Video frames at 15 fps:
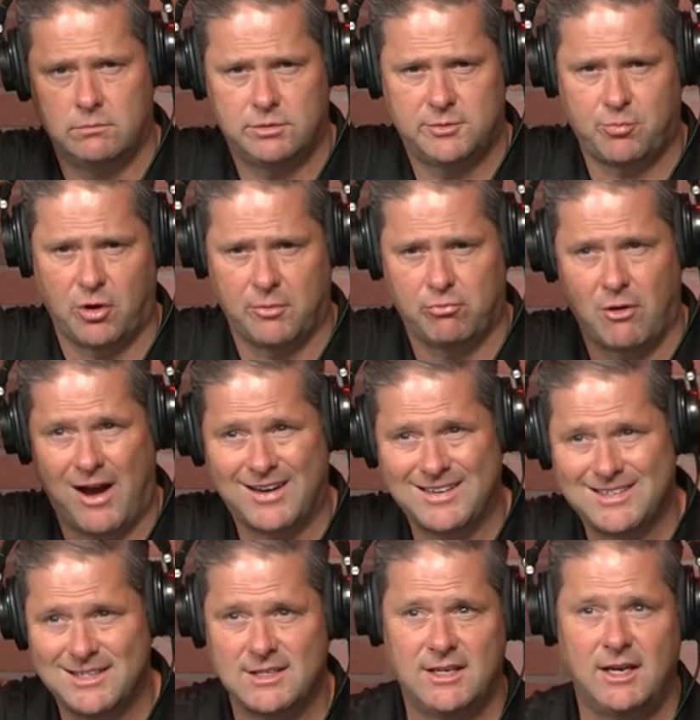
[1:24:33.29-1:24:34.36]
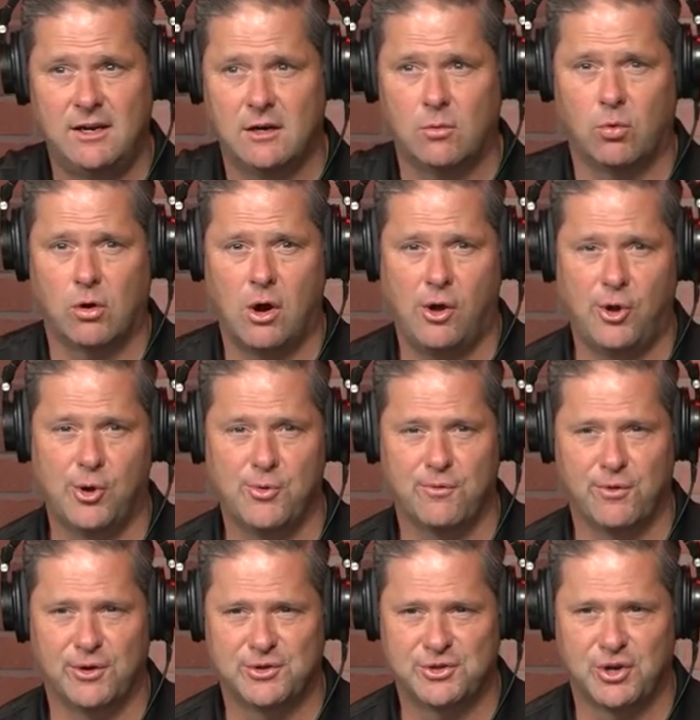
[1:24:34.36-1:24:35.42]
Spring practice is here. We're all
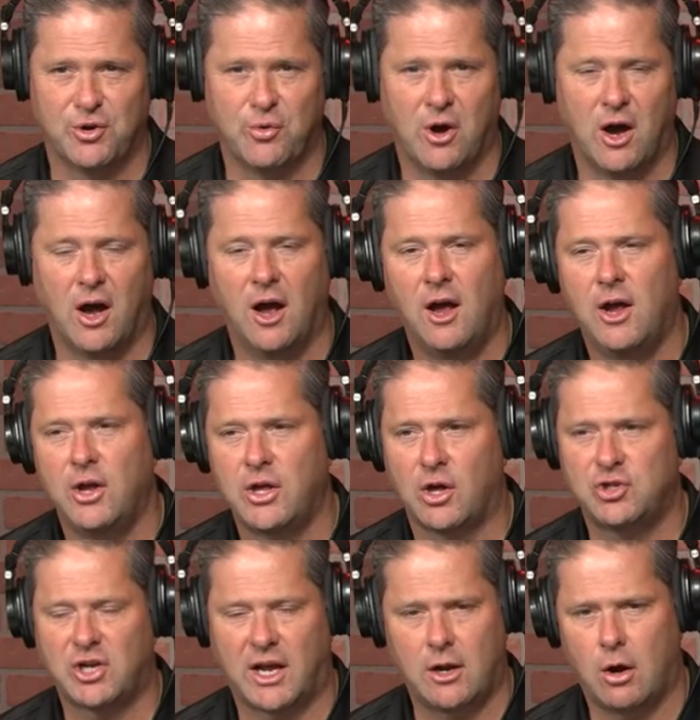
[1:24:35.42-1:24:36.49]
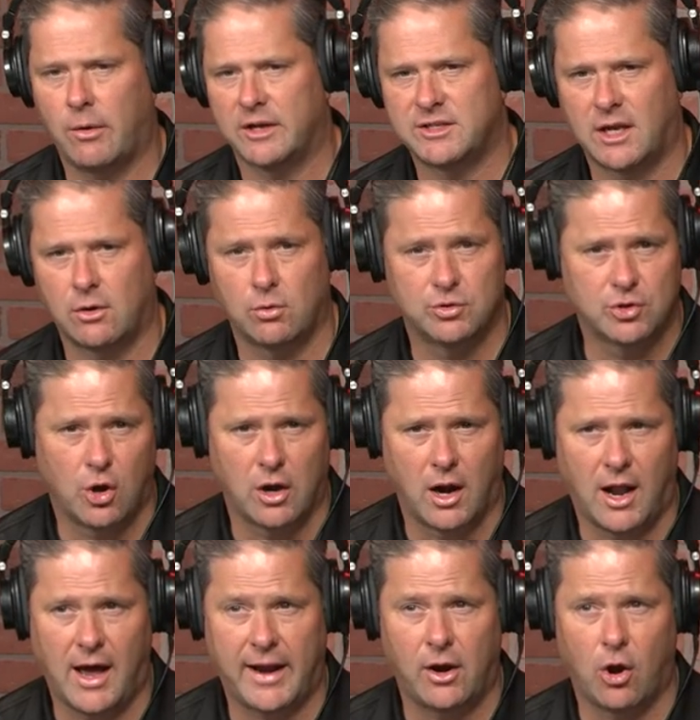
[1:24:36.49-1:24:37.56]
over it. So y'all check out R.S. Andrews
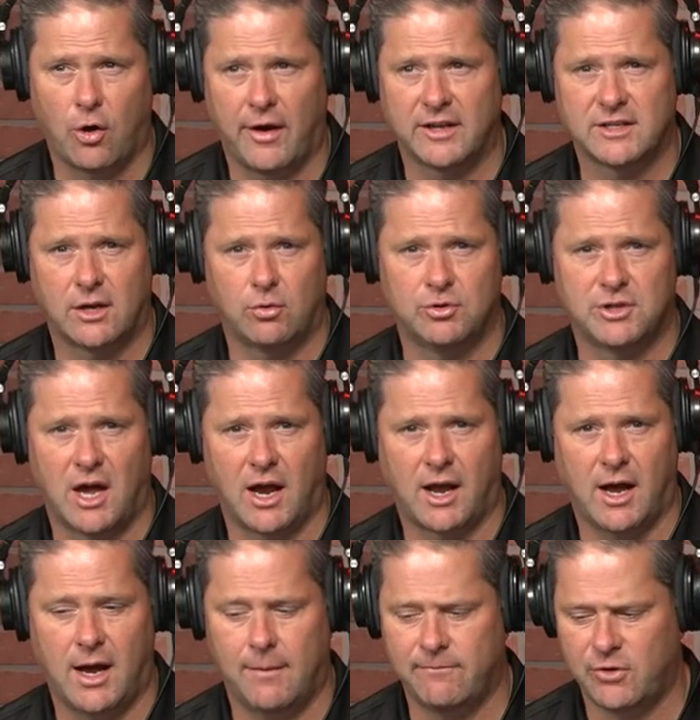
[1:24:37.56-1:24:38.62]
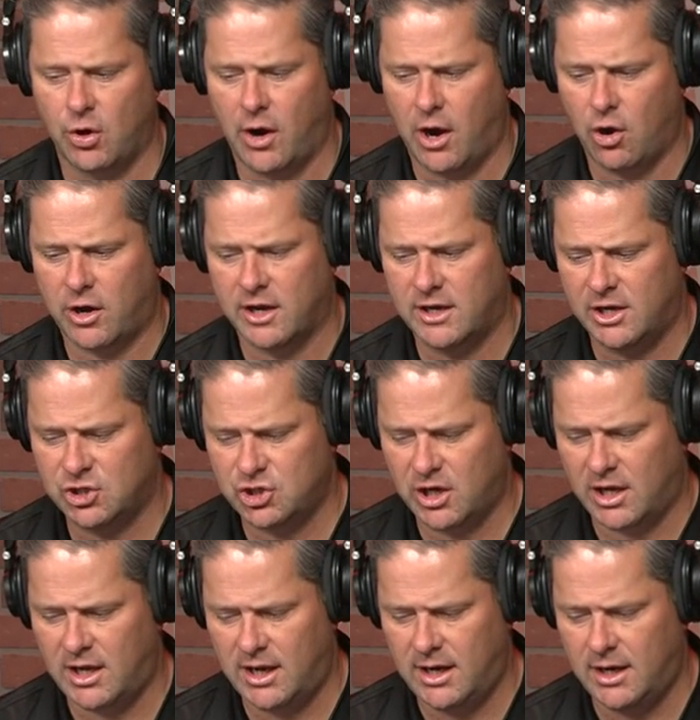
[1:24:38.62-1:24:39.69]
online at rsandrews.com for your air conditioning,
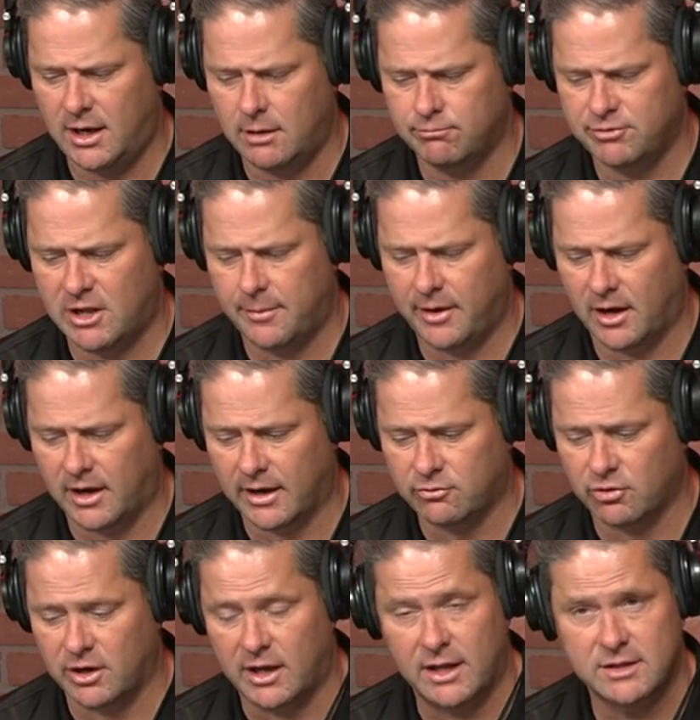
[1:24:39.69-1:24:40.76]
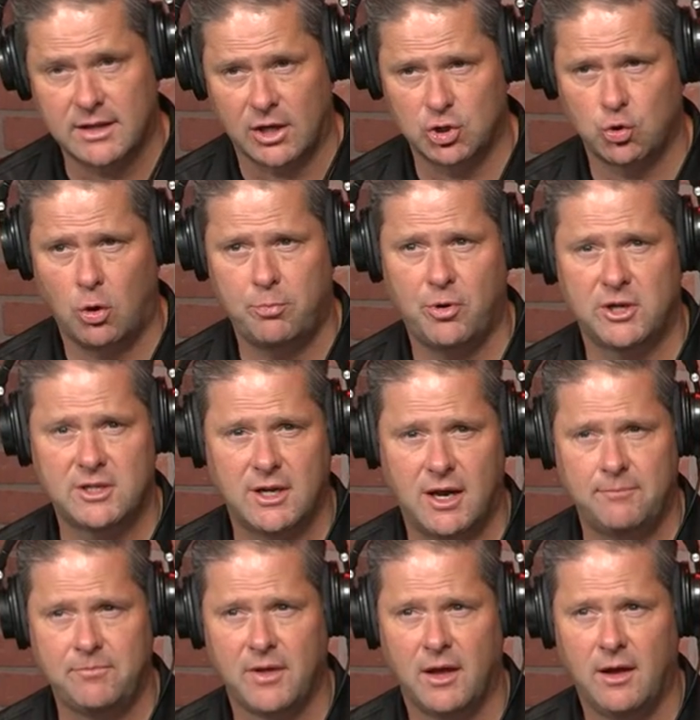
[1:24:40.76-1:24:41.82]
heating, plumbing, electric needs. They show up on time.